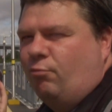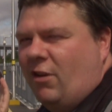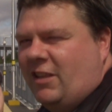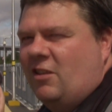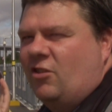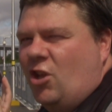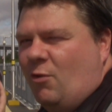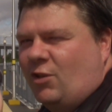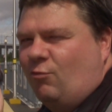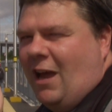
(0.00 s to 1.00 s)
Britain's
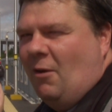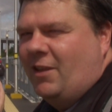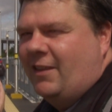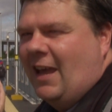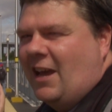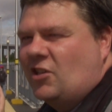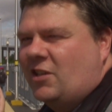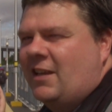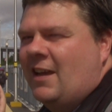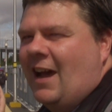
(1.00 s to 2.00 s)
newest railway
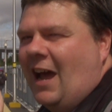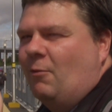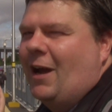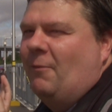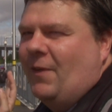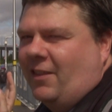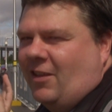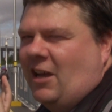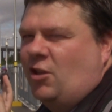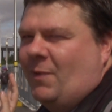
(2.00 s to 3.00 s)
station, and it will have that
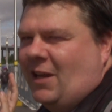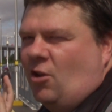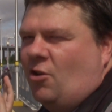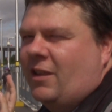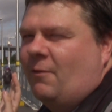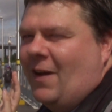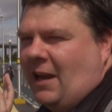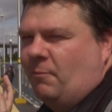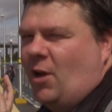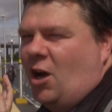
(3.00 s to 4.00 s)
title a bit longer than
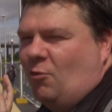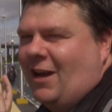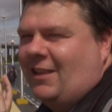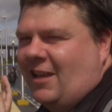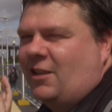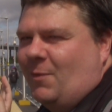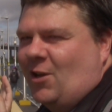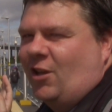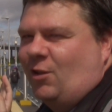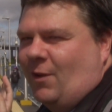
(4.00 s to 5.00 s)
Fannock Parkway did, to be
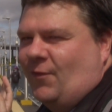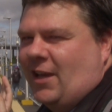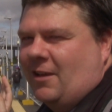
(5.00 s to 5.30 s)
honest with you.